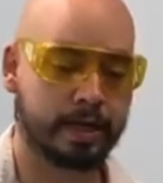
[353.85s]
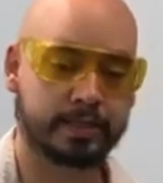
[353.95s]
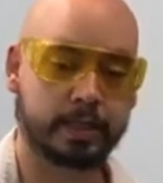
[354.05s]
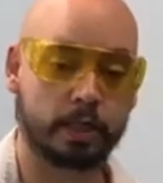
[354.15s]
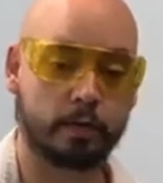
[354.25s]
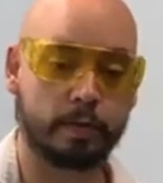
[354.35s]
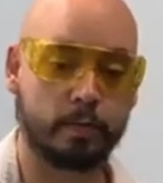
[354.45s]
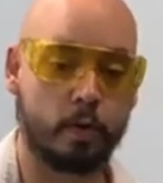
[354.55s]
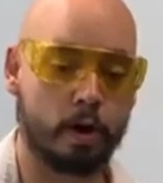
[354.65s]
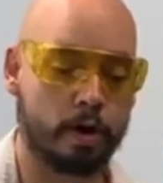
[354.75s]
it's a little bit
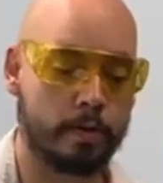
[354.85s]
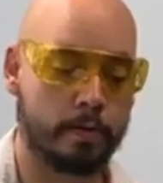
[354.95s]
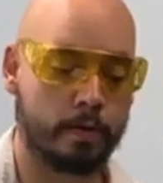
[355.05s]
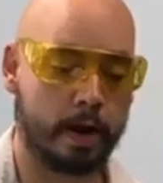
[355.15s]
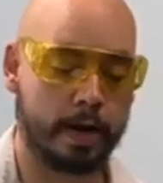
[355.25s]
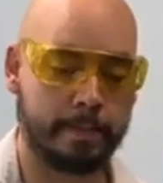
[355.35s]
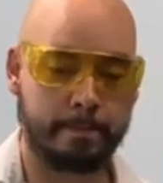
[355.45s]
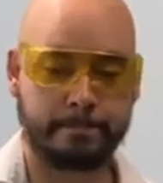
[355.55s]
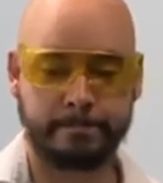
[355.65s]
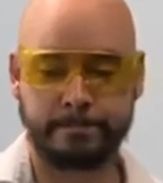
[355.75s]
more, right?
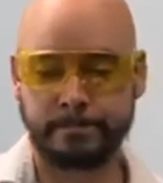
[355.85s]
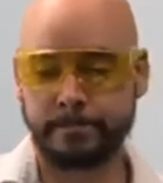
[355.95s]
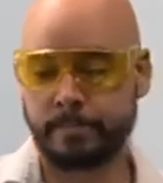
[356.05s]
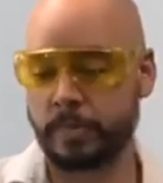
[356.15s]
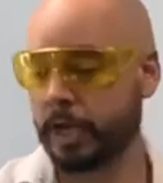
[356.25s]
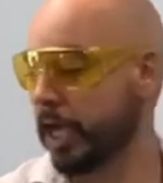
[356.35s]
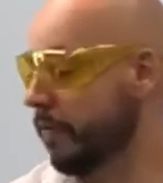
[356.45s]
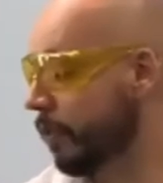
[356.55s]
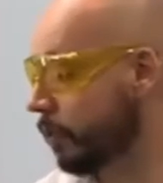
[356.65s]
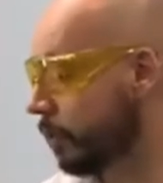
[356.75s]

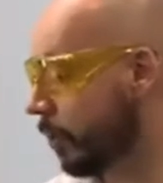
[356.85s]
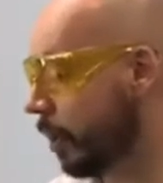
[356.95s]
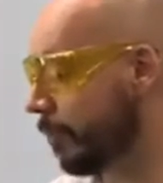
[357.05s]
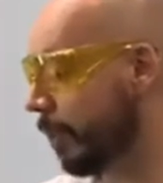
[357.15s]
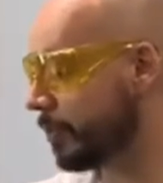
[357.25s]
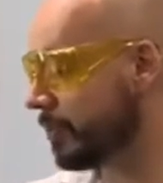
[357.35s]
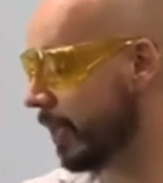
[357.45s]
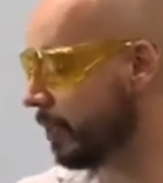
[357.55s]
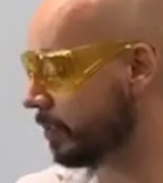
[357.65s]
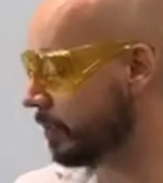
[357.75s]
If you're talking about
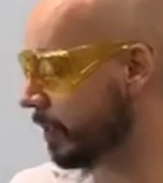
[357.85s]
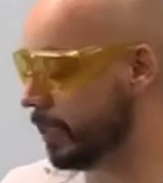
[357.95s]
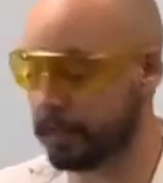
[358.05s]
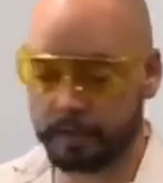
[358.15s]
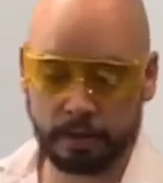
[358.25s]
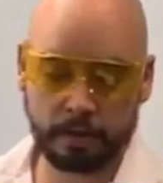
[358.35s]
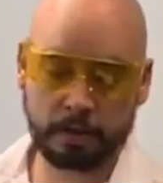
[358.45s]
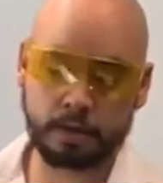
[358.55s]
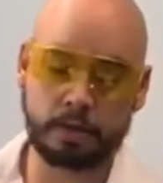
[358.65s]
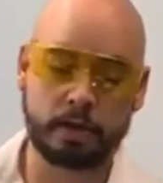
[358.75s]
stainless steel,
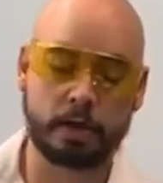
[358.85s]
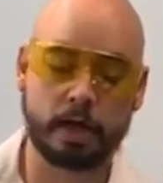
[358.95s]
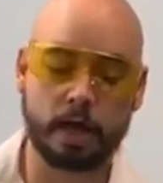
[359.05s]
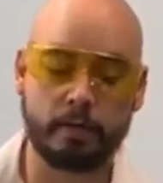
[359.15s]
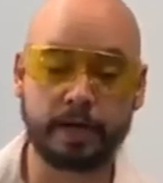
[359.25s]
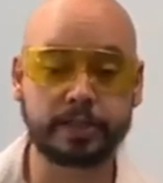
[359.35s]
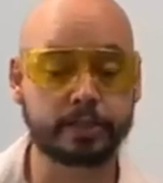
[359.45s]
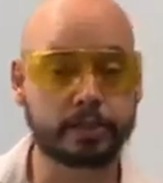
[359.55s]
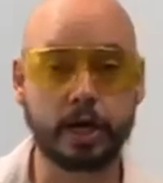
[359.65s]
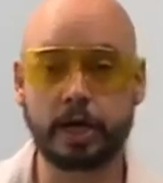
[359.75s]
it's
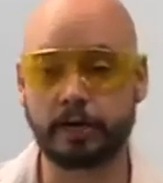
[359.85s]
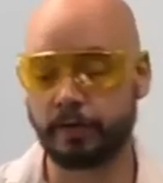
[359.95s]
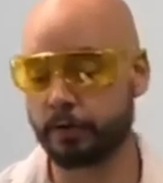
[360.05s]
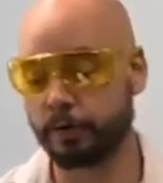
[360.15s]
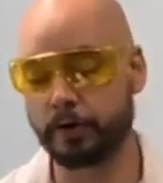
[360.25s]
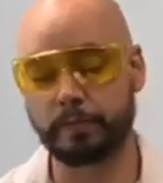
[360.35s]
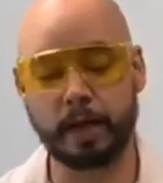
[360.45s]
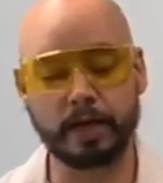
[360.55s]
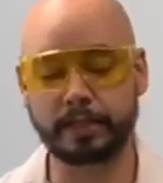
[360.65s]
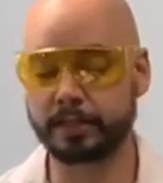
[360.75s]
a ton. If you're doing your
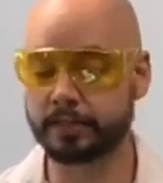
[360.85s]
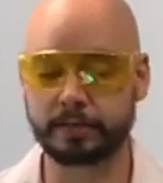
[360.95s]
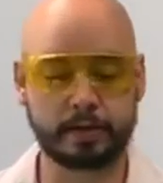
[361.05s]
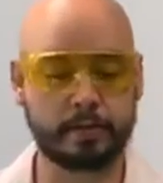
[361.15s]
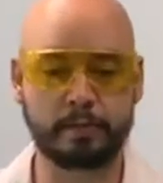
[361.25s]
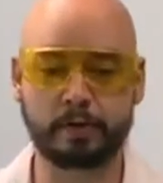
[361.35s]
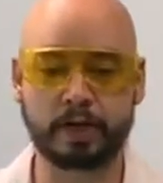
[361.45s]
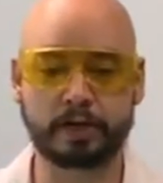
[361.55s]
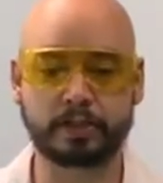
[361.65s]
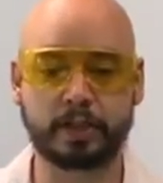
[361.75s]
appliances,
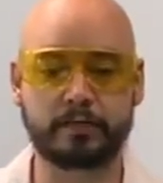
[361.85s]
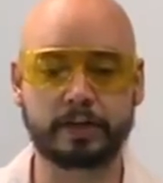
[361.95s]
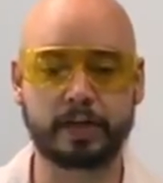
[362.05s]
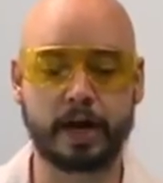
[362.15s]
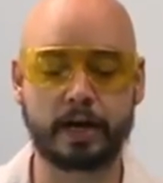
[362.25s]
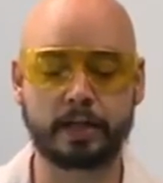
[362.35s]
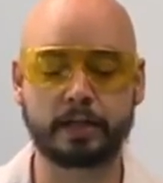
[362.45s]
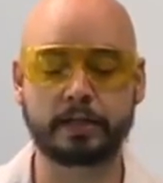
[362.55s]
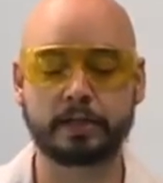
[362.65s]
protect yourself entirely.